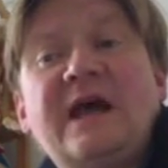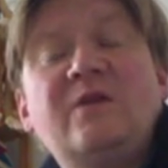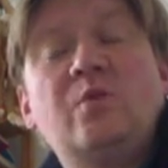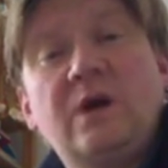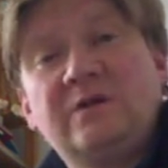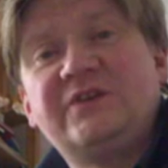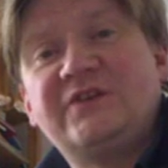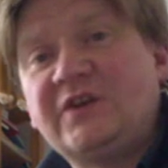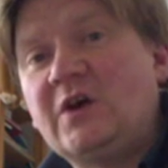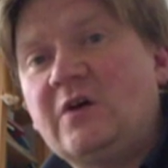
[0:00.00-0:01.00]
and well
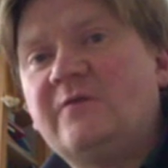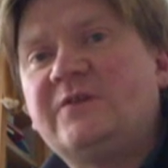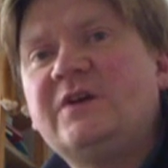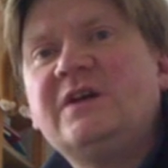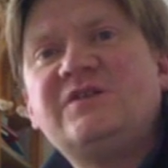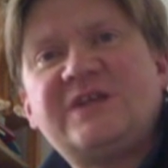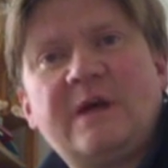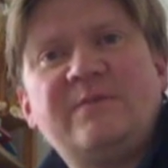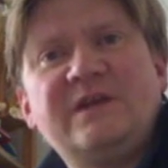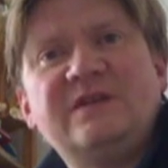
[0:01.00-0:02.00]
deserved
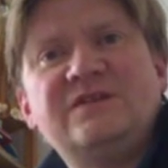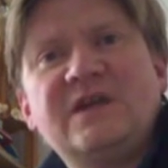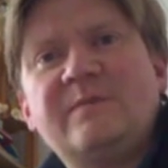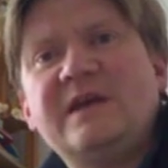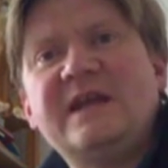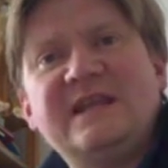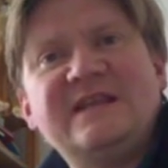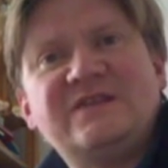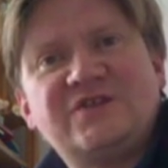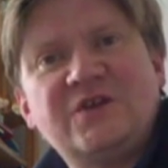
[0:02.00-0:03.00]
championship it
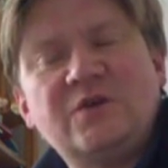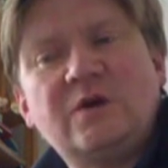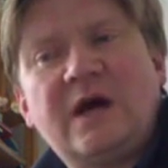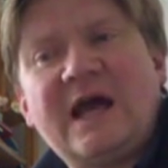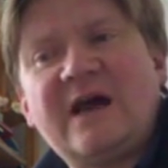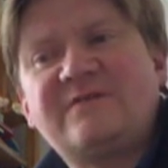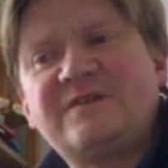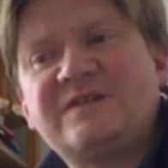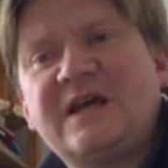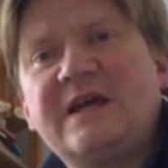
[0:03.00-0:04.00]
is too, I
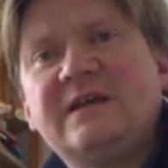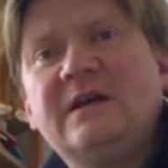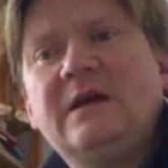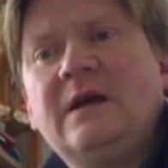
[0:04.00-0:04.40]
have to say.